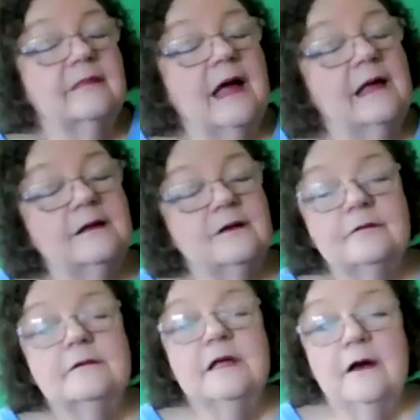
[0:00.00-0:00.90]
can
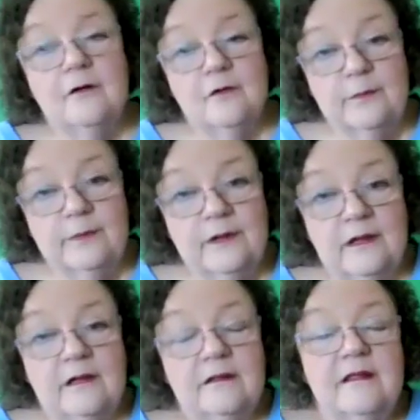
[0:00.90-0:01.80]
only hope
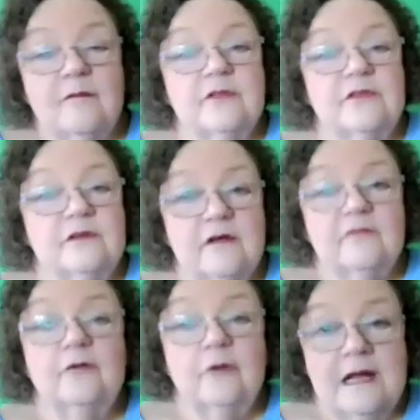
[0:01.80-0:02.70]
that with
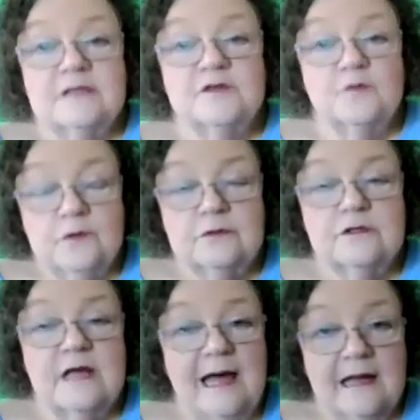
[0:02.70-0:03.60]
enough
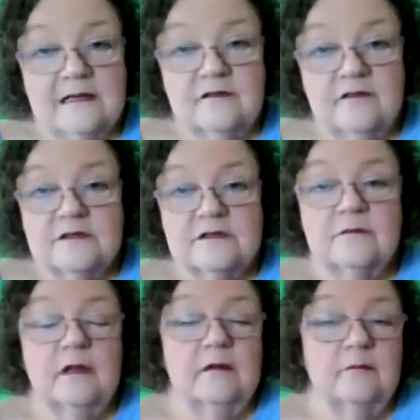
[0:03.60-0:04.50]
grassroots
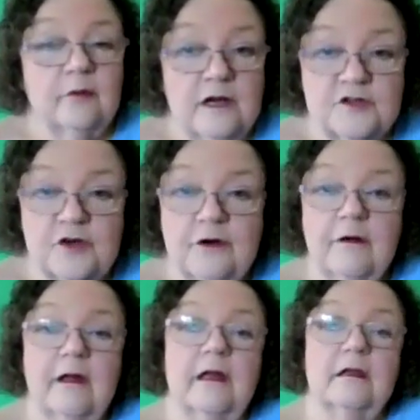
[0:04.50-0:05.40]
activism and
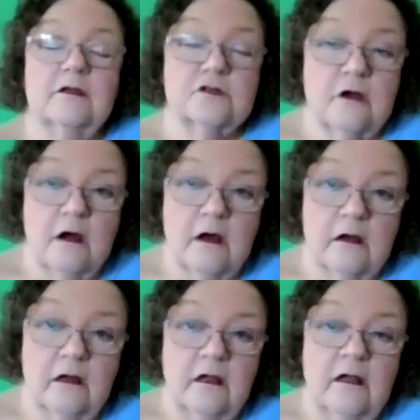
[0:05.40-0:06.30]
pressure and
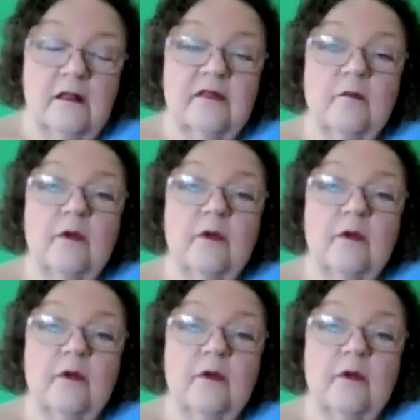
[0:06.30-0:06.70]
talk, that